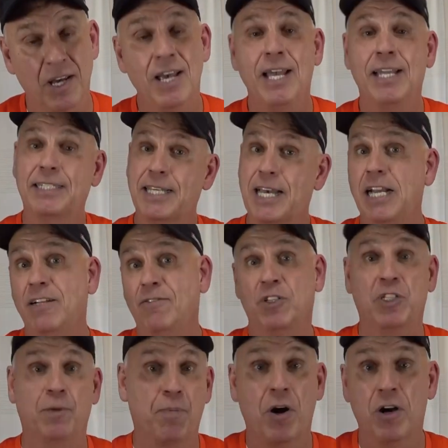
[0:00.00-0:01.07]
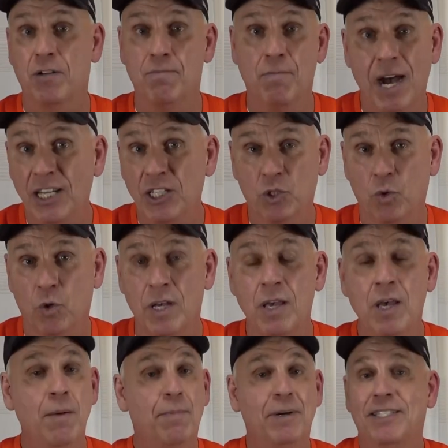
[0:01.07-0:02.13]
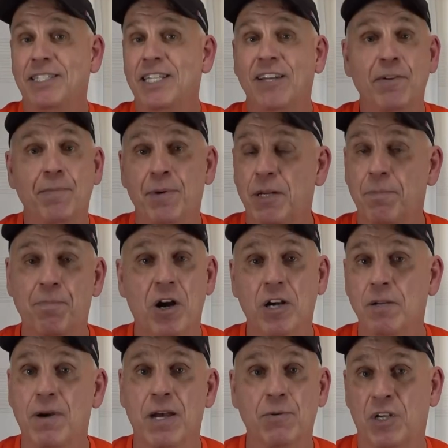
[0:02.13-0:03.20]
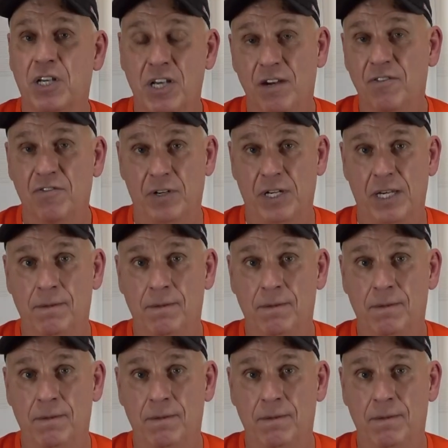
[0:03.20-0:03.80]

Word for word: It's kind of was a part of my story, but it's never been a part of my recovery.